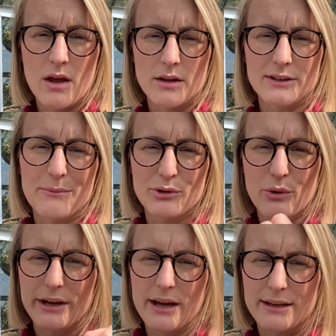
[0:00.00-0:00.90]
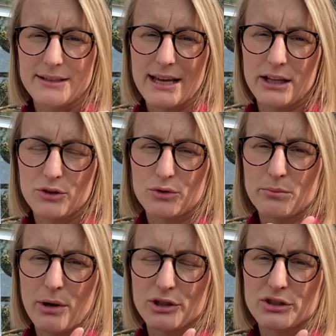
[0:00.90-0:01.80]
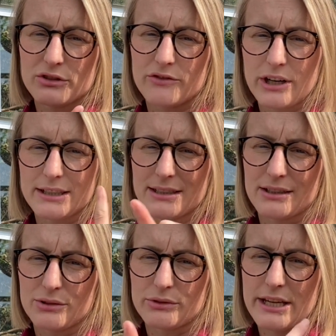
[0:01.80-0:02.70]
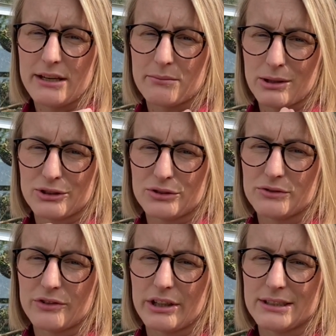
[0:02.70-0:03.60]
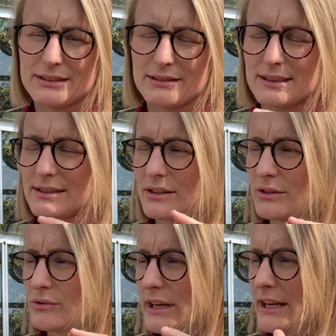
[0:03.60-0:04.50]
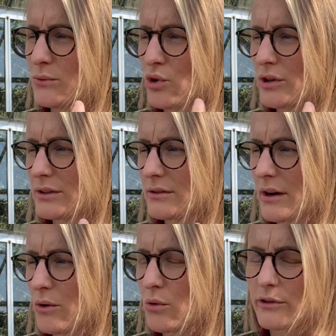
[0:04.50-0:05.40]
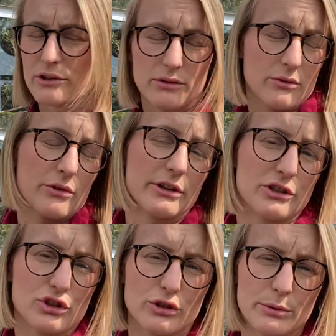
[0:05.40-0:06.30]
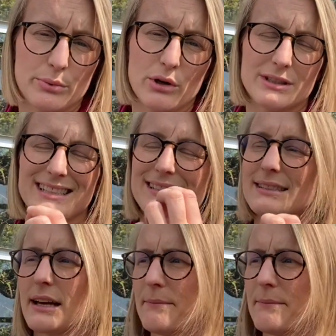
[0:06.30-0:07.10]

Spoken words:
So I'm growing a yellow Munch 2 variety and a green Munch 2 variety, right? So the green one, Oregon Sugar Pod, it's